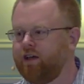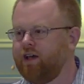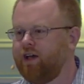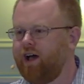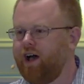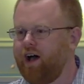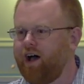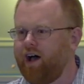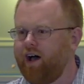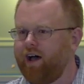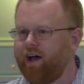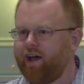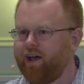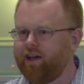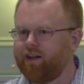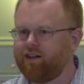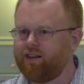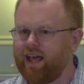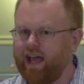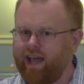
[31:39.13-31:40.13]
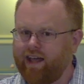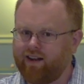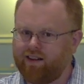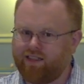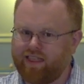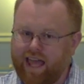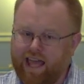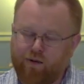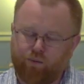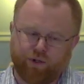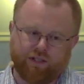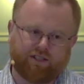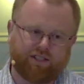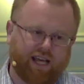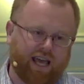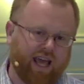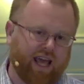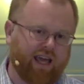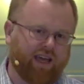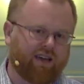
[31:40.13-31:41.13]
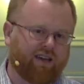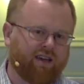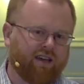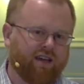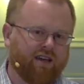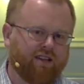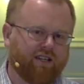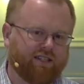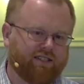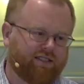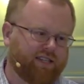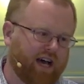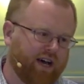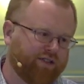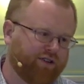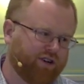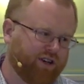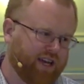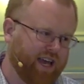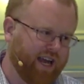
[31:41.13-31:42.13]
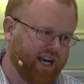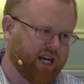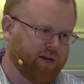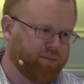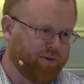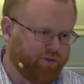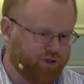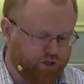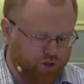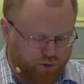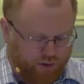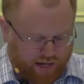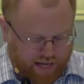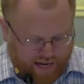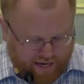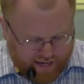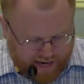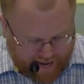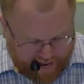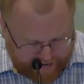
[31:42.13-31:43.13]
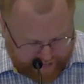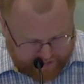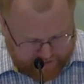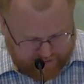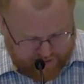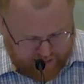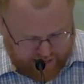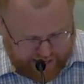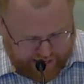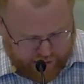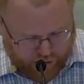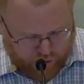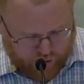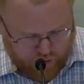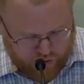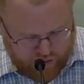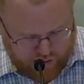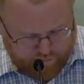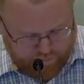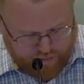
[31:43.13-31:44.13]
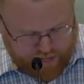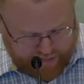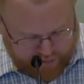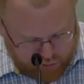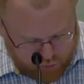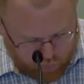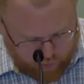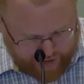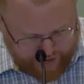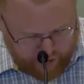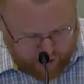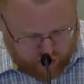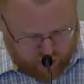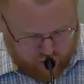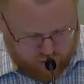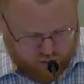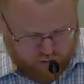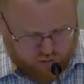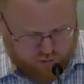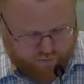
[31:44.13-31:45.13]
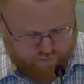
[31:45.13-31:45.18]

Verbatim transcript: uh, that they would take the southern kingdom of Judah into exile as well.